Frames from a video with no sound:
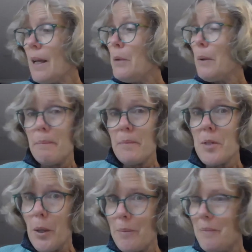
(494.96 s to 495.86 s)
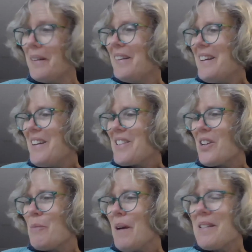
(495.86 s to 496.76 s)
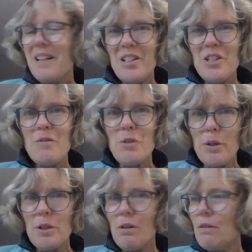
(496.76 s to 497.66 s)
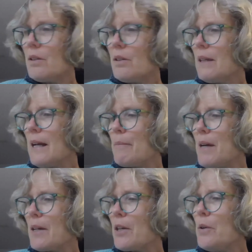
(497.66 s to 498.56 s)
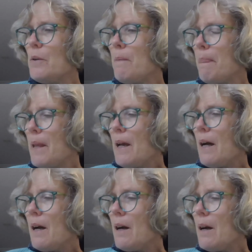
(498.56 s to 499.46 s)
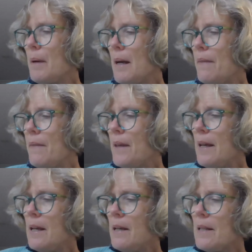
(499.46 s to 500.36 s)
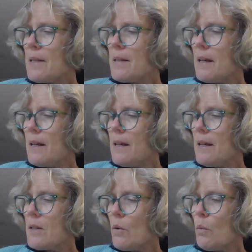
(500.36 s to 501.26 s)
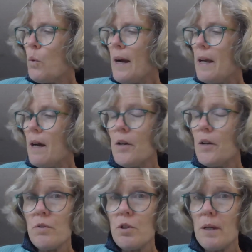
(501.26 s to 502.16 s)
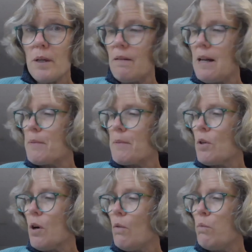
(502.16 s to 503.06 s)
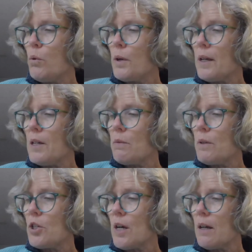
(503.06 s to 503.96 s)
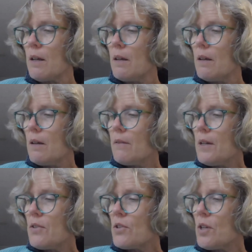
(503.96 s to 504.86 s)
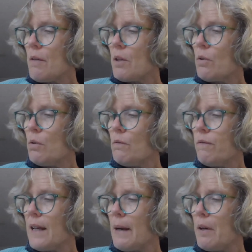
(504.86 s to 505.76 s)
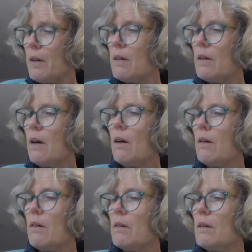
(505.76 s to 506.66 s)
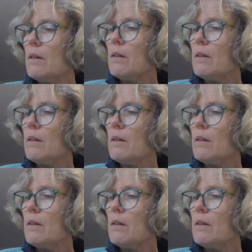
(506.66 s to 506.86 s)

Anyway, so basically you've got your lamb ragu, and then it says weigh 120 grams of cold water into a jug, then stir in corn flour. Oh,